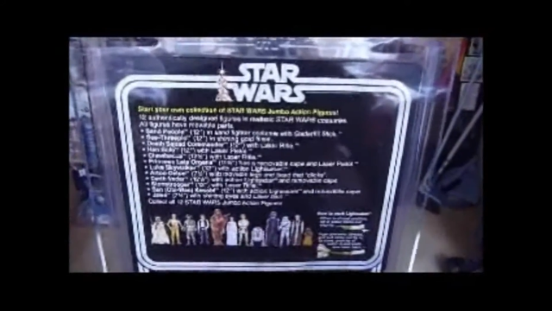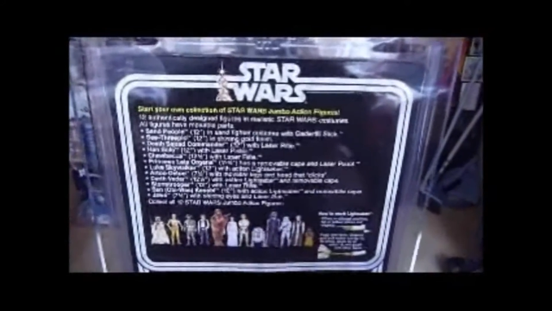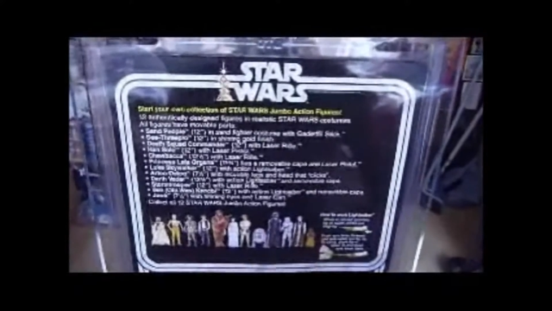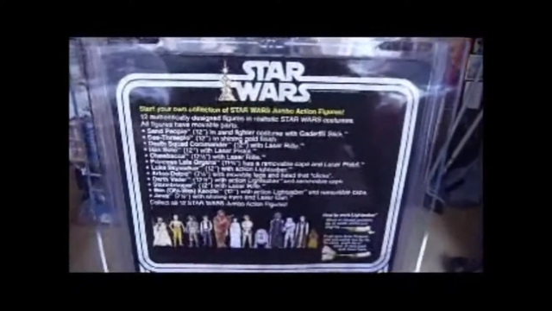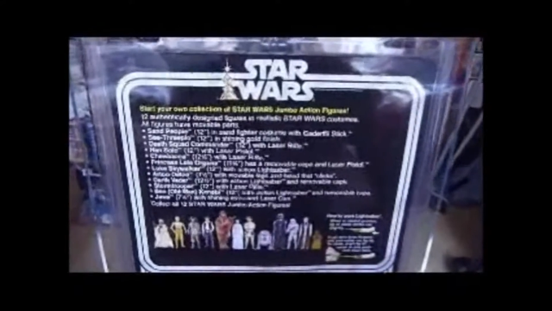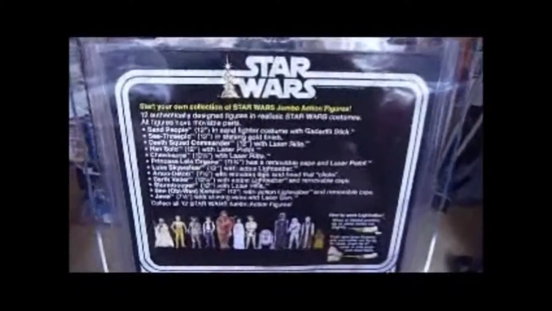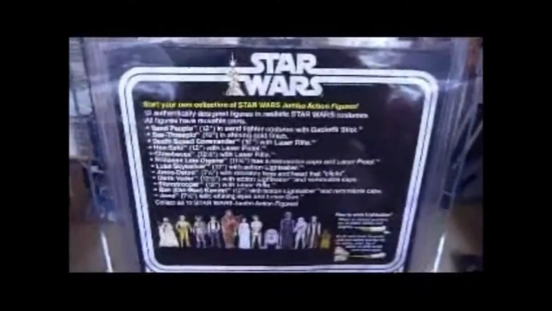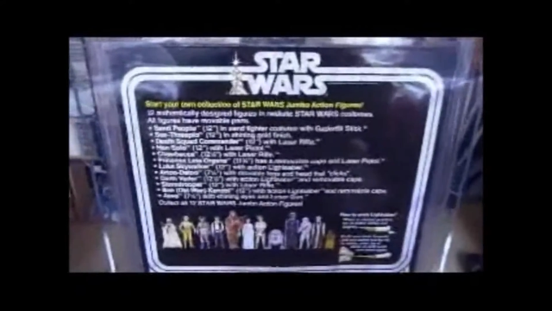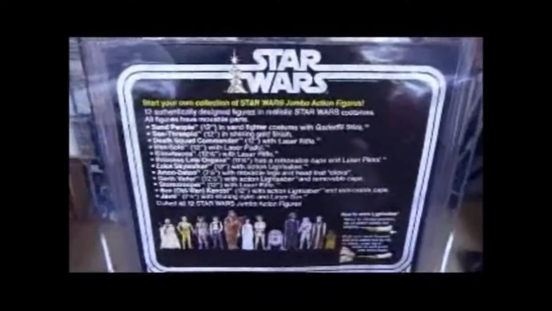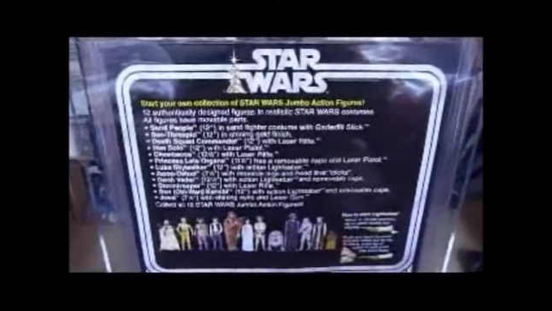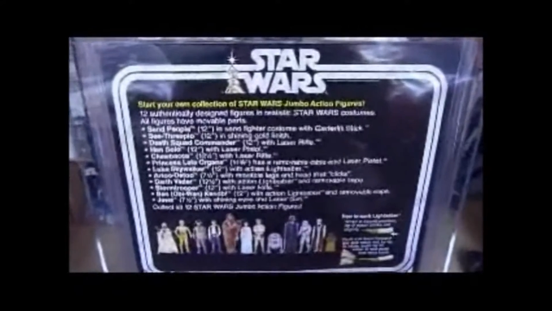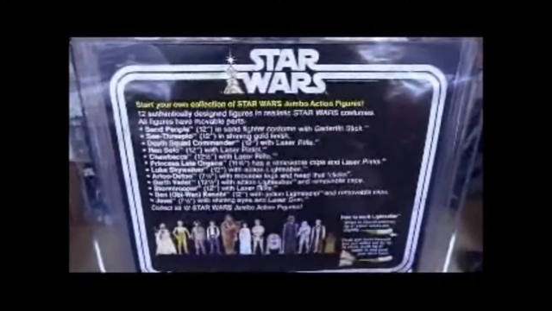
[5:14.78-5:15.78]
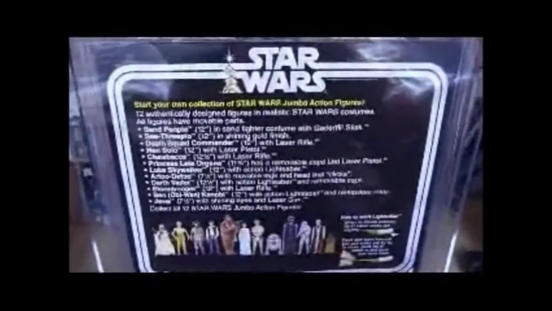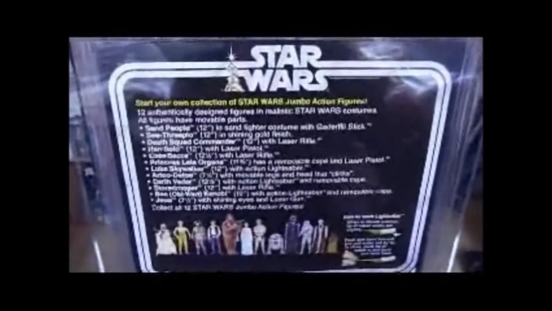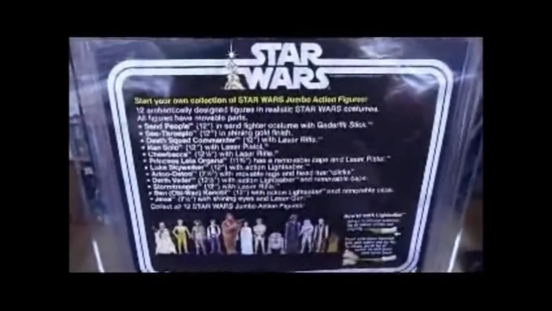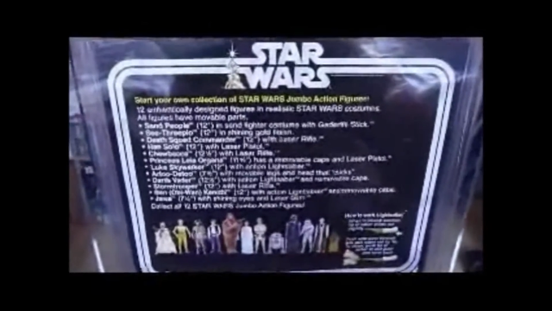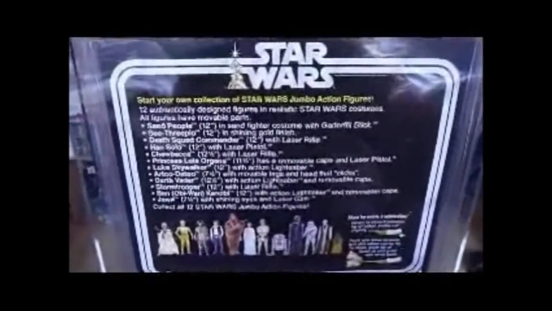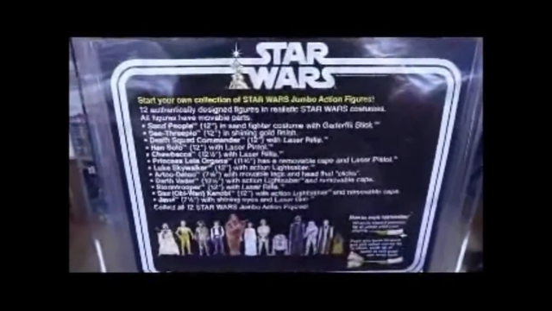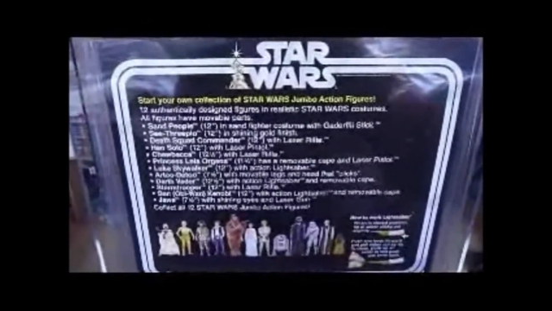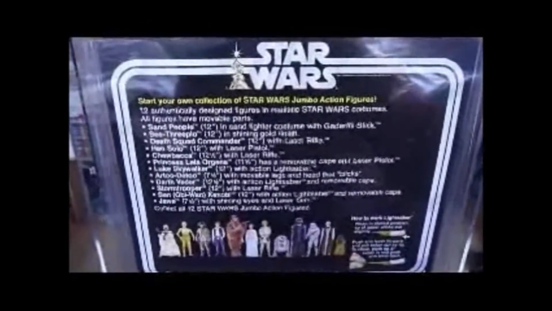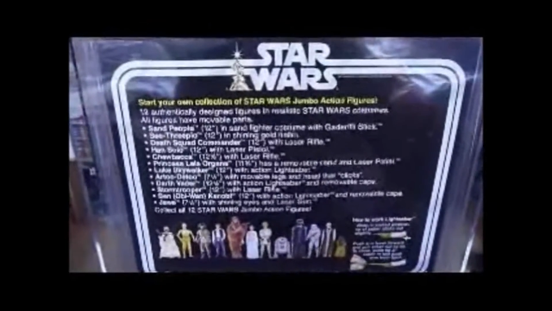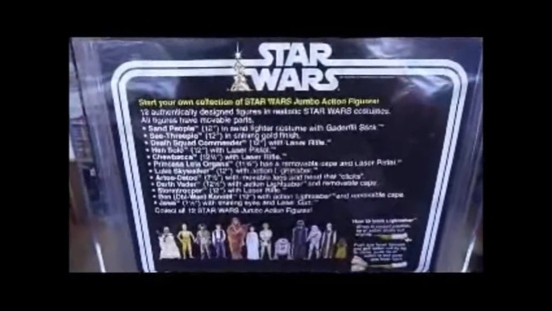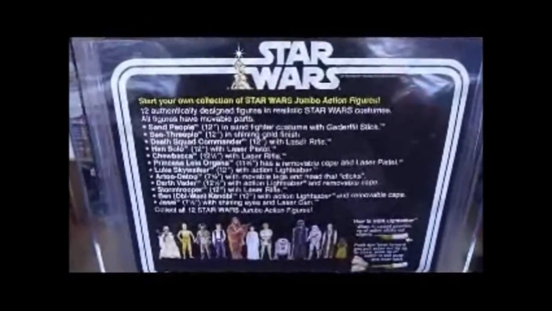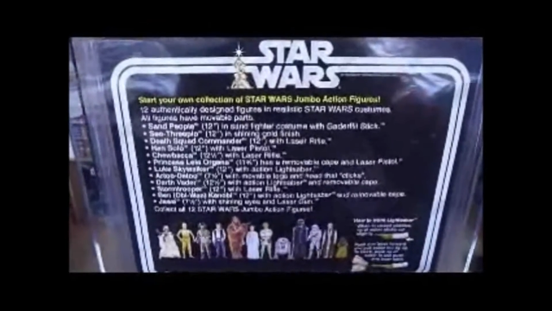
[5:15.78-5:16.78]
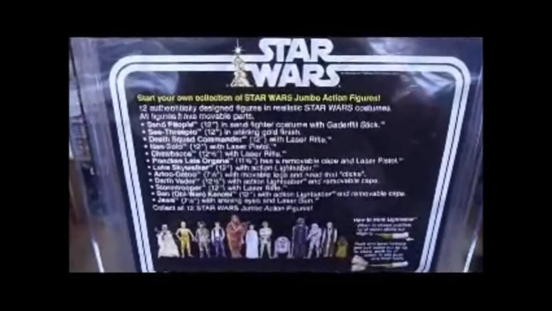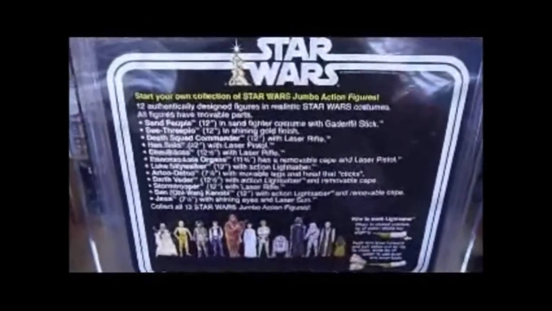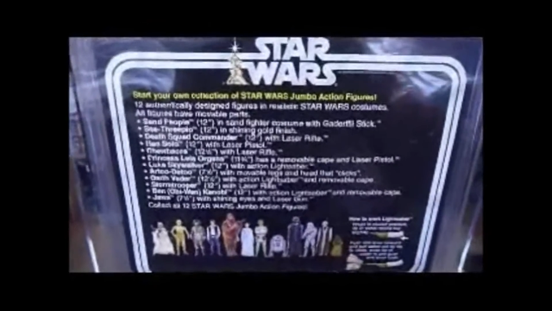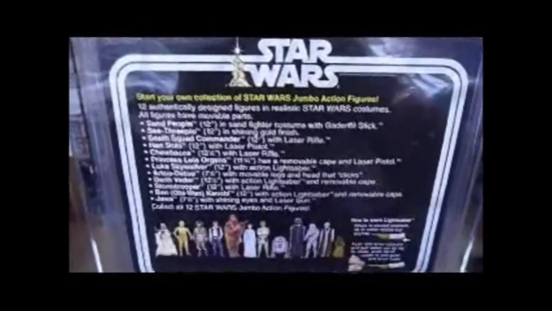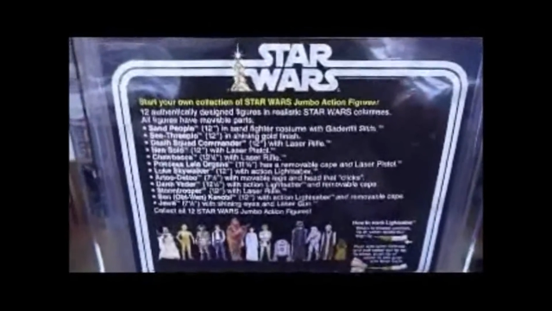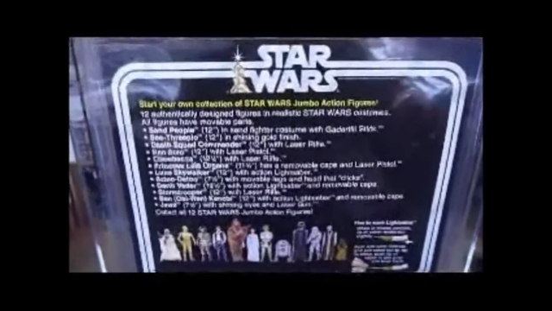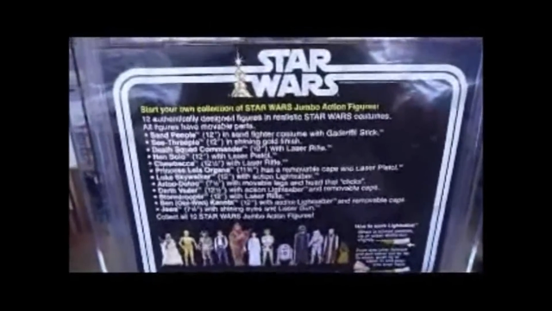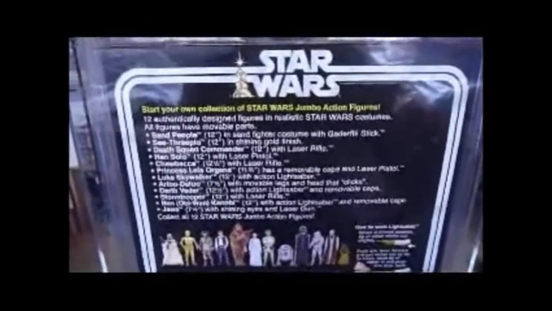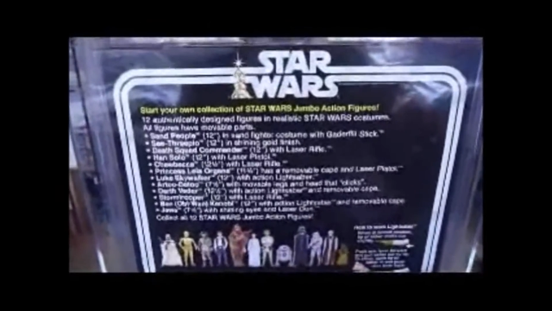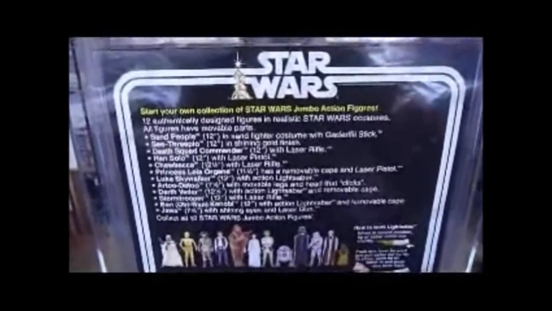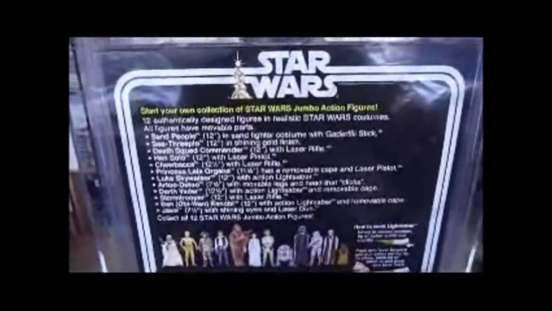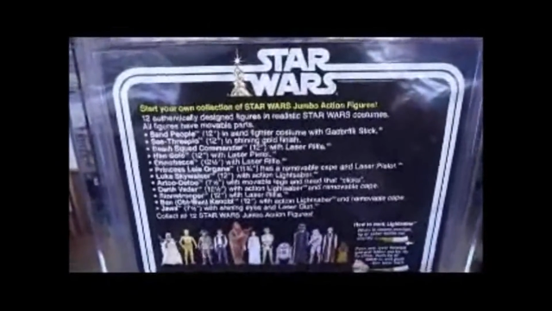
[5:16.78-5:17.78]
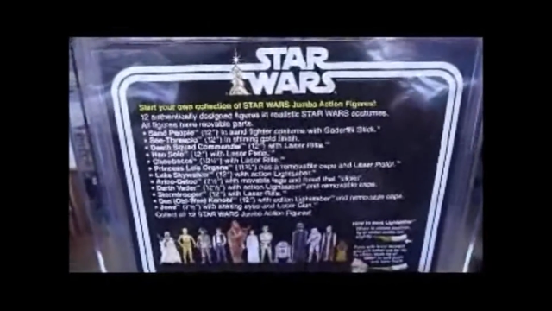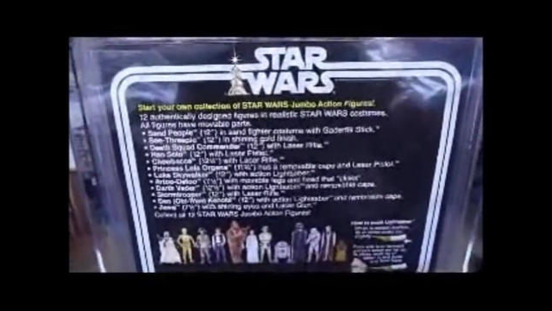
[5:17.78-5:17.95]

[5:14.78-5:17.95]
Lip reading: [unreadable: no face in view]